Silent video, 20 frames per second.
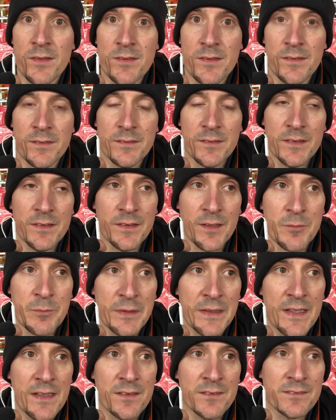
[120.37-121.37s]
And, you know,
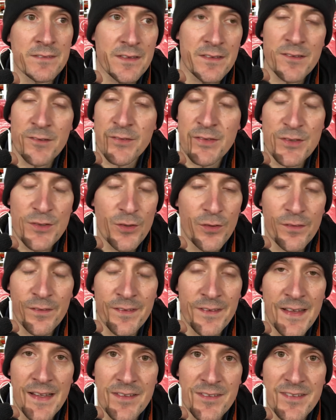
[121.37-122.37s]
Mikel Arteta, he's not
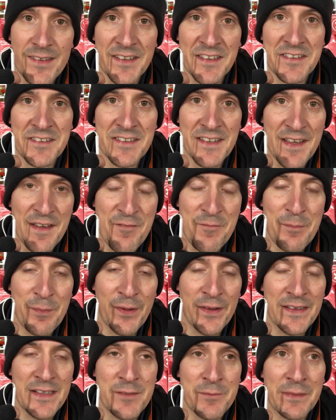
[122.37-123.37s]
at that stage yet
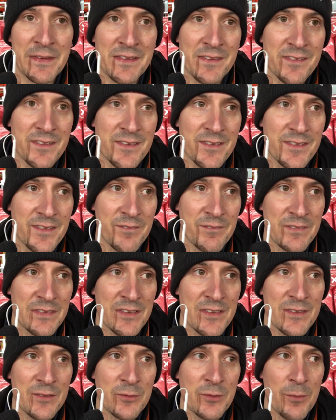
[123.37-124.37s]
by any means. He's
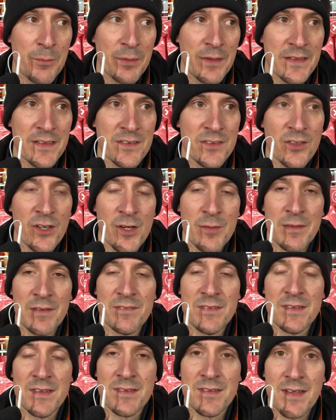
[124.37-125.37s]
still got plenty of time
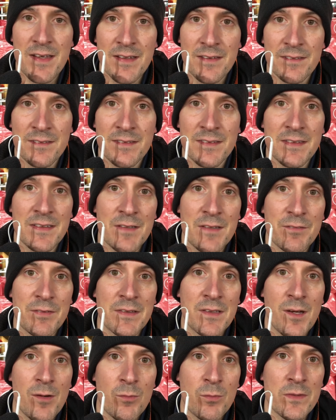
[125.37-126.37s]
left in the tank. I think the FA
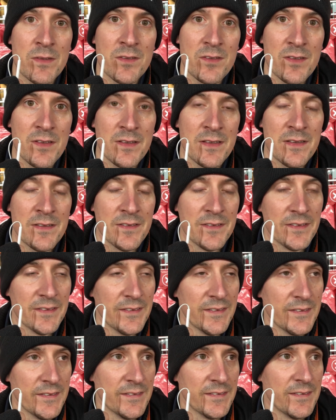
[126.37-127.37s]
Cup win certainly
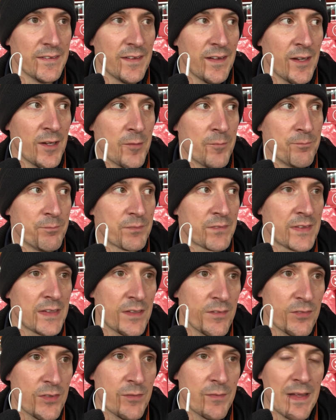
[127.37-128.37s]

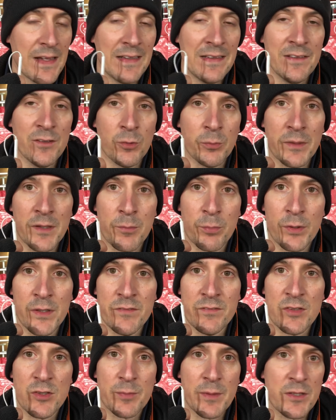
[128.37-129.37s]
gives him that little bit of
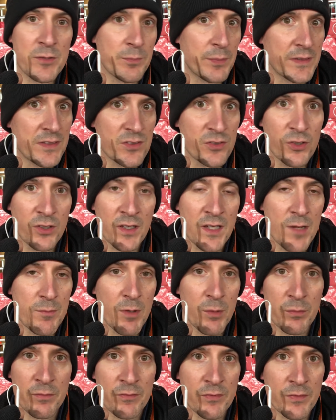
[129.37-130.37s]
breathing space, but he's got to come up with a